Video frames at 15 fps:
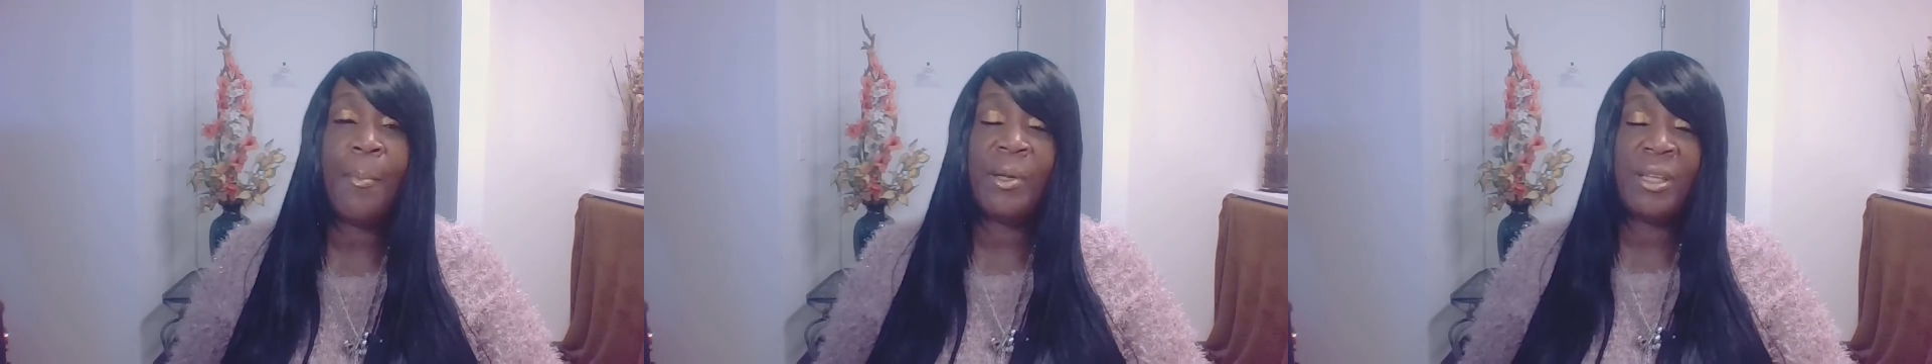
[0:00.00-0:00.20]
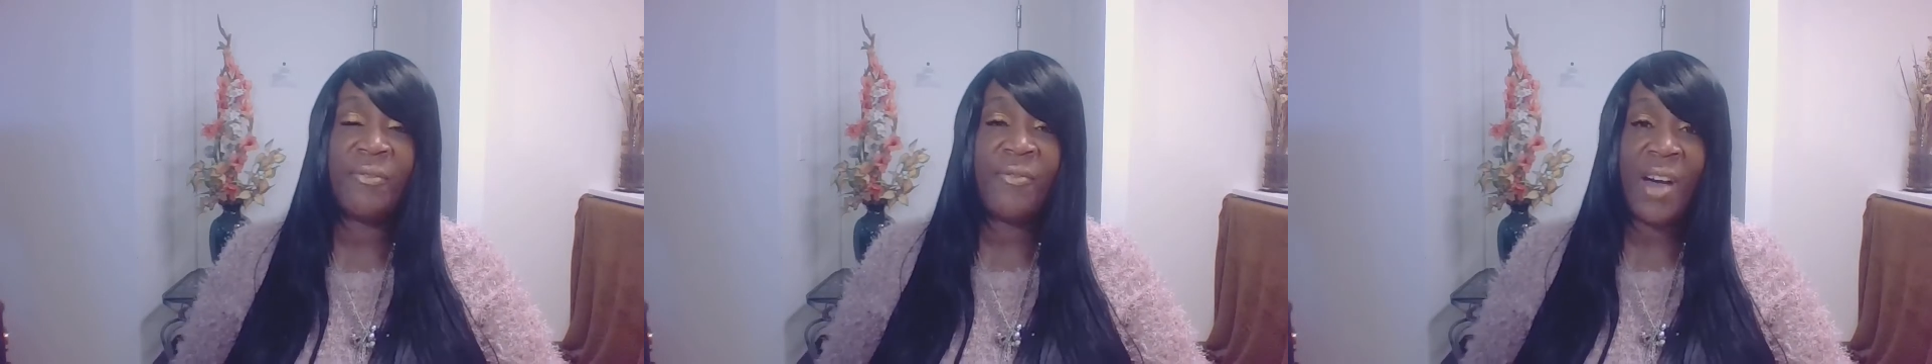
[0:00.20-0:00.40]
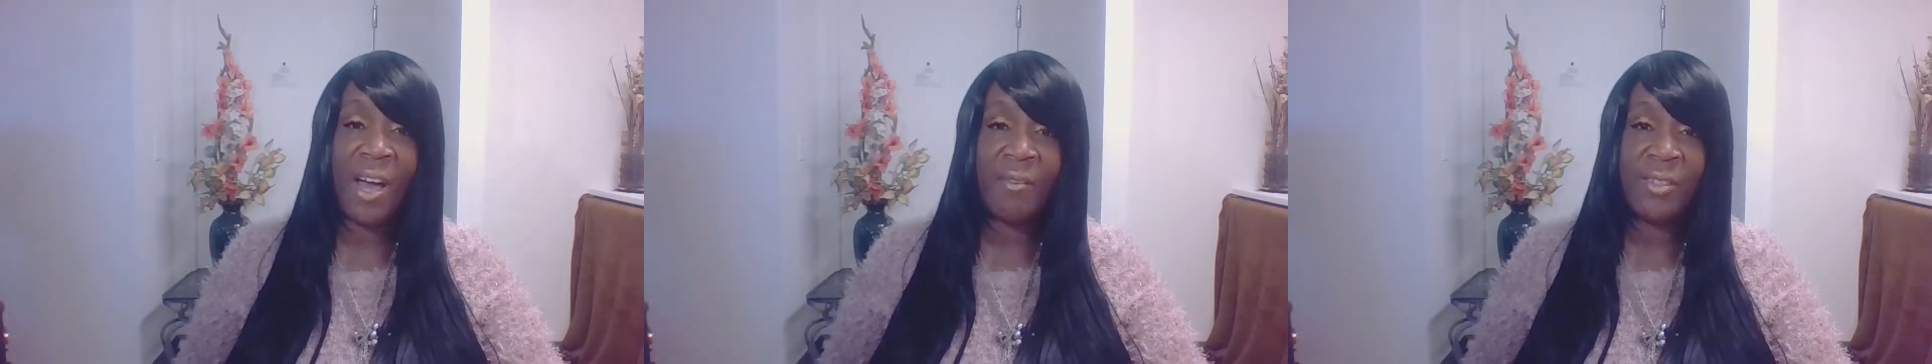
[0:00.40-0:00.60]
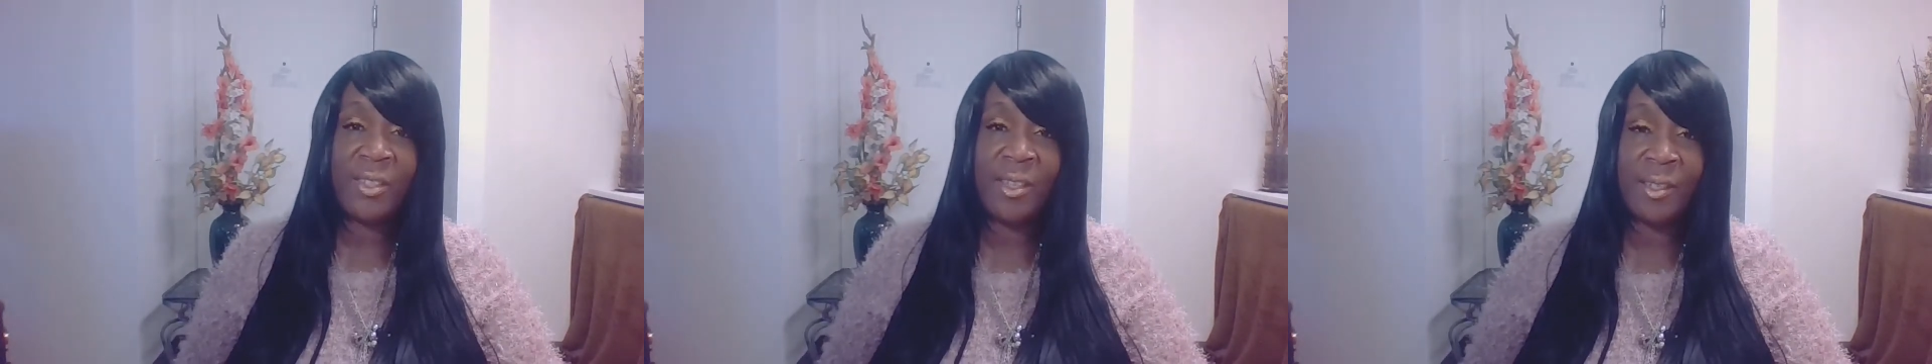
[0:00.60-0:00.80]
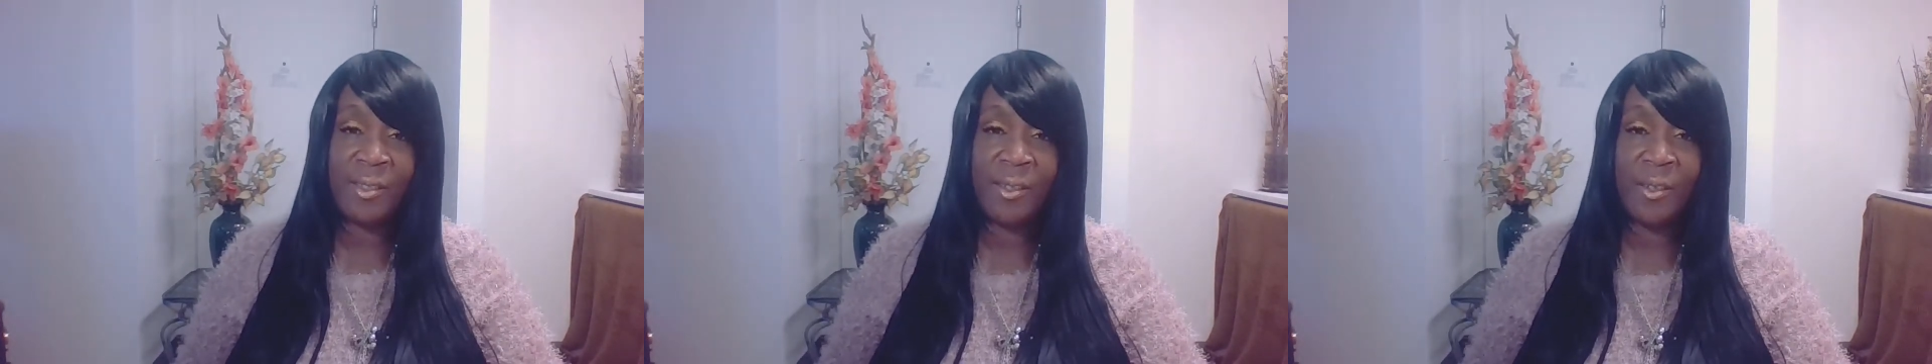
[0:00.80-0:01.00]
by the five
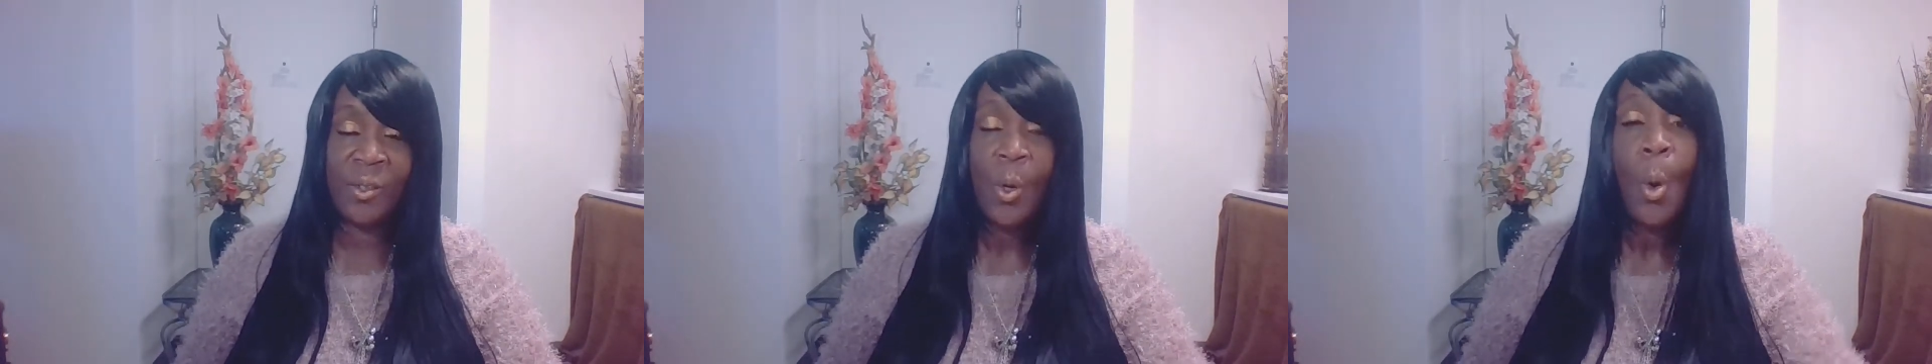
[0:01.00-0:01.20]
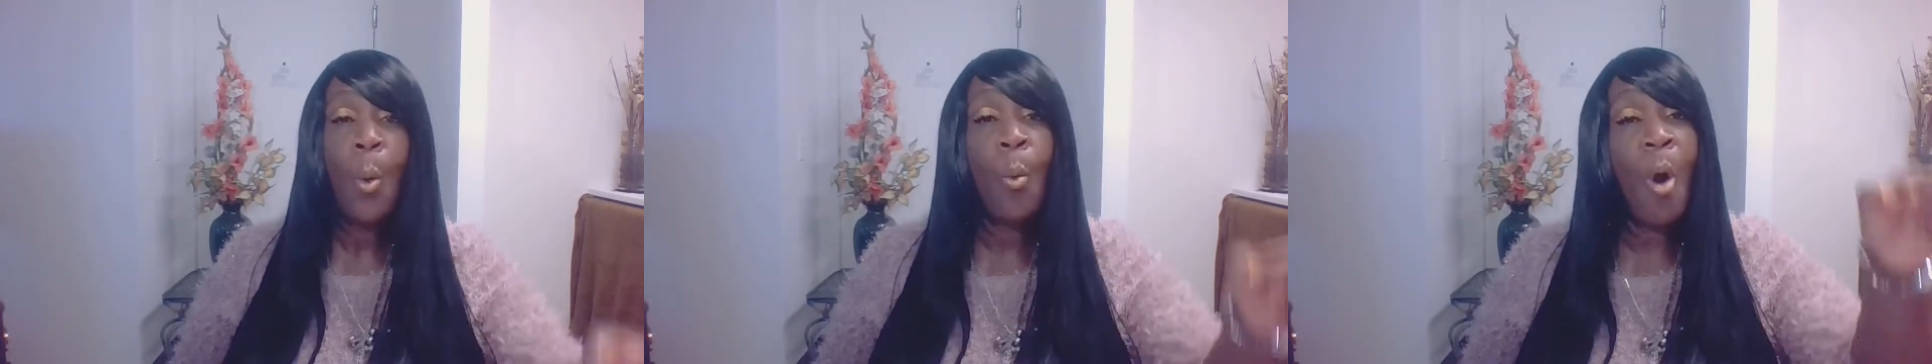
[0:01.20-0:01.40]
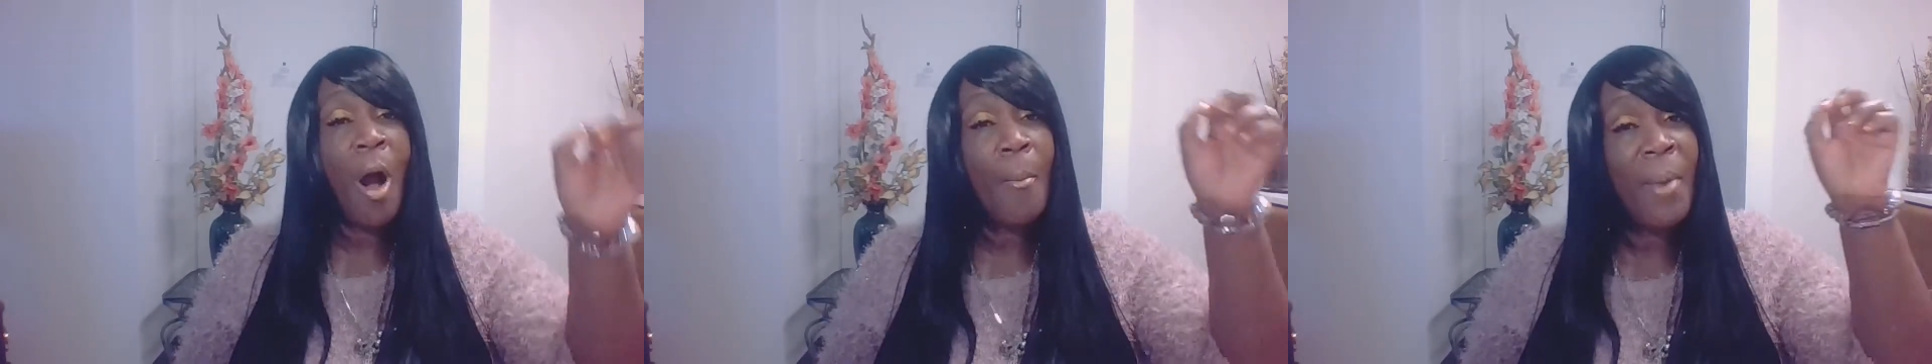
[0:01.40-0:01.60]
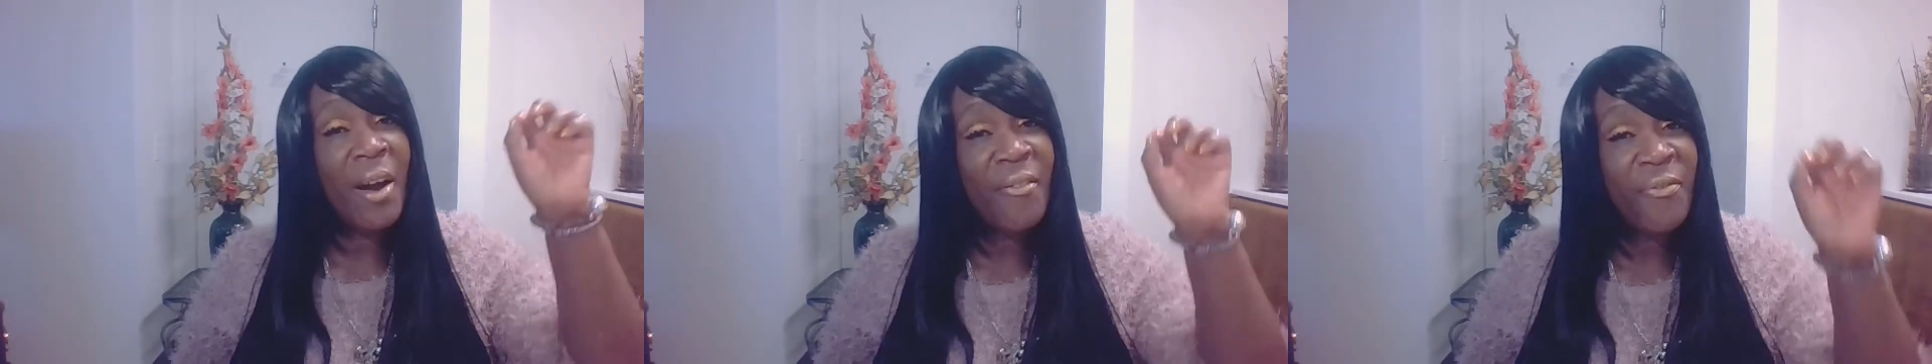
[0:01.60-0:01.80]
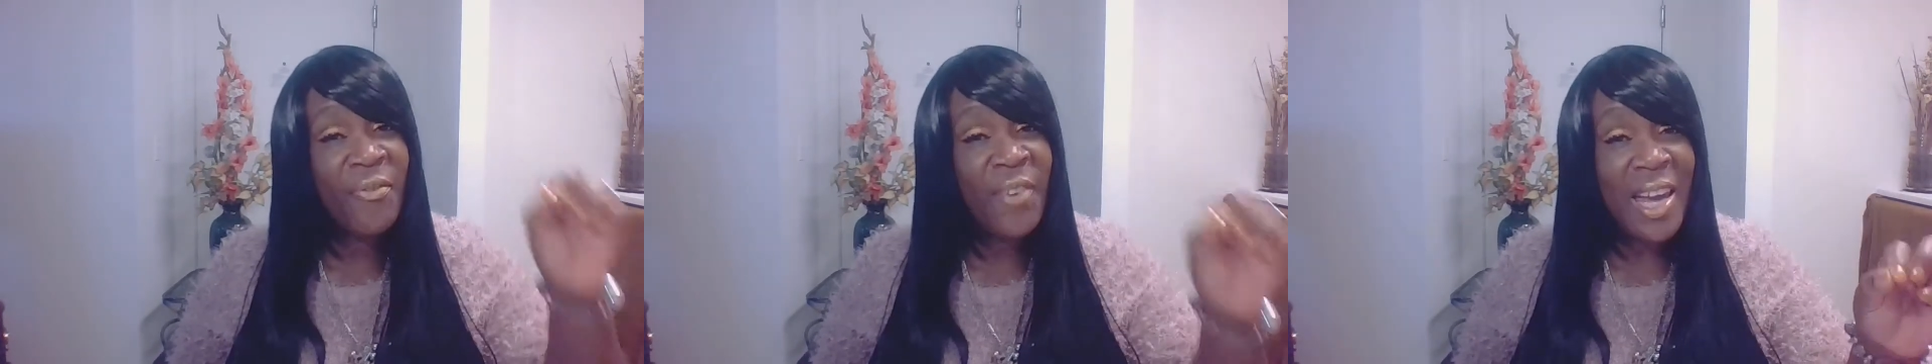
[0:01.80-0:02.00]
senses. Walk
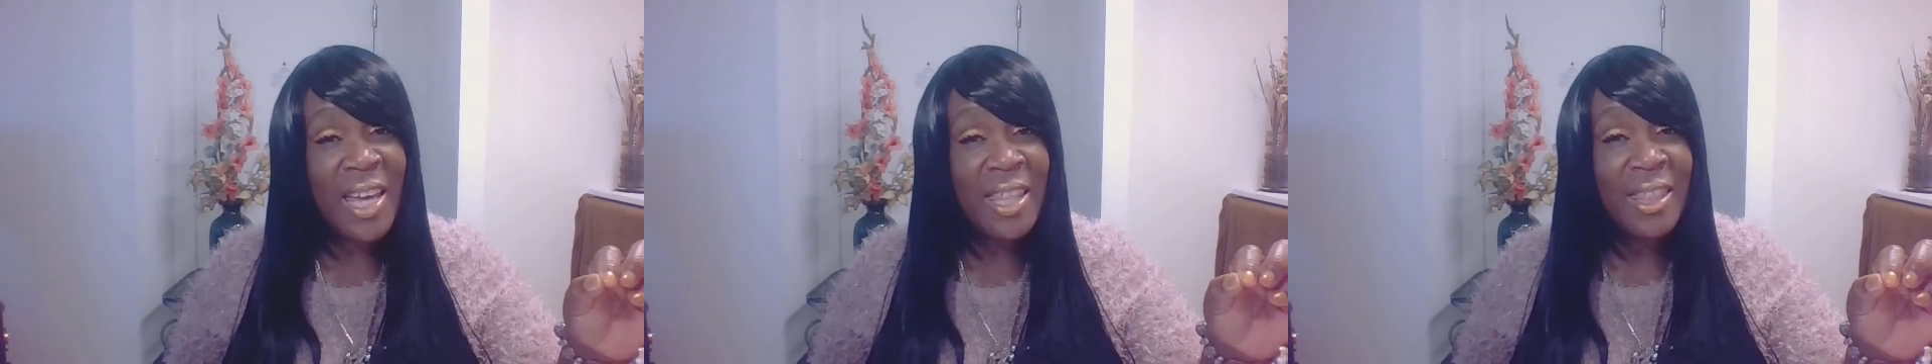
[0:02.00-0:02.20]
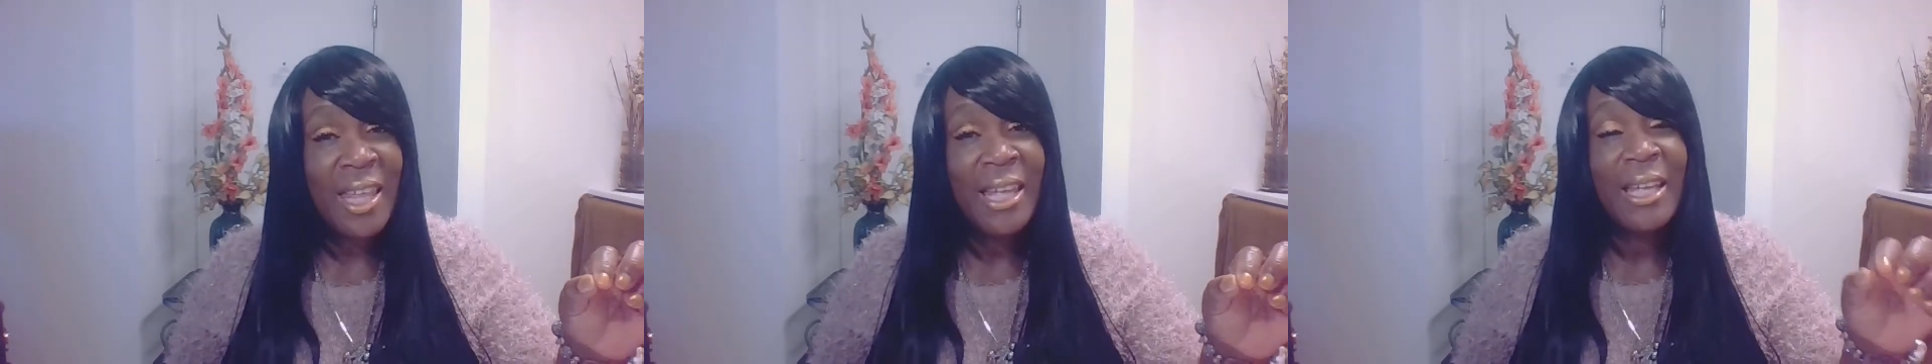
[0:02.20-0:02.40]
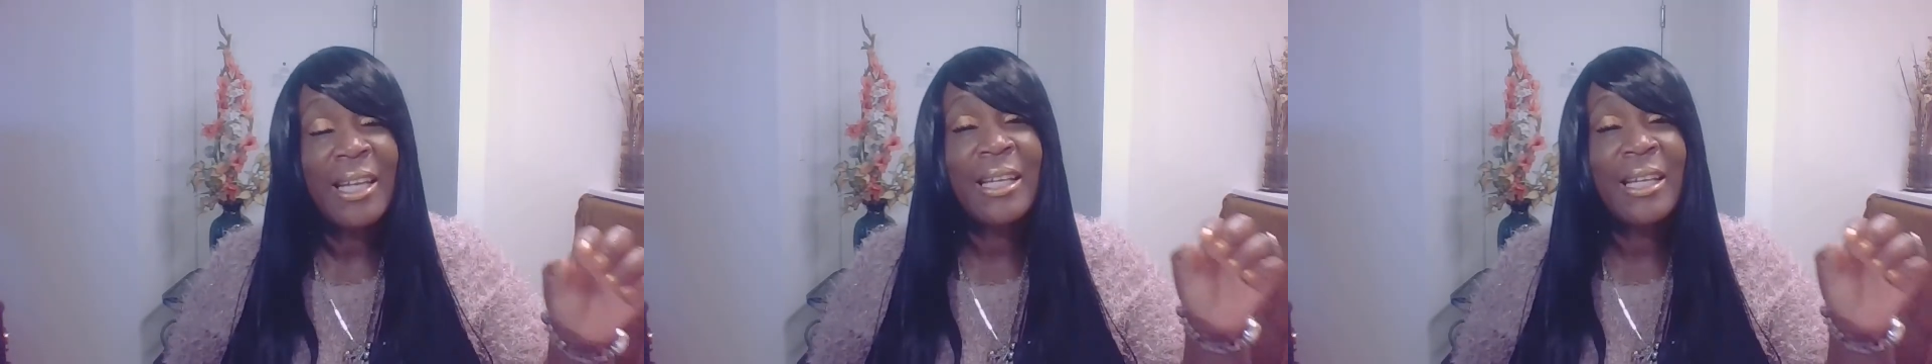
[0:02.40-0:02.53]
by faith